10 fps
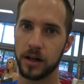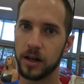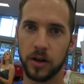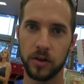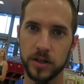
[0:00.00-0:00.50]

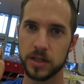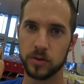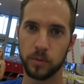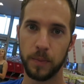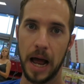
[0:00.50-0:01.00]
oh, this
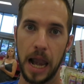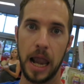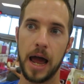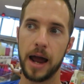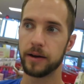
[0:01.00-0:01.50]
is my
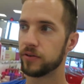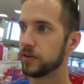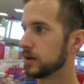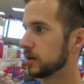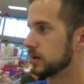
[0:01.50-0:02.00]

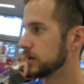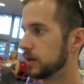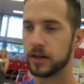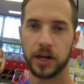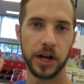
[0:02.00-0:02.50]

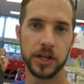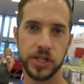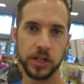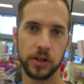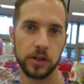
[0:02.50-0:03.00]
life in a
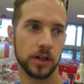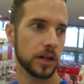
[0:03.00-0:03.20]
nutshell.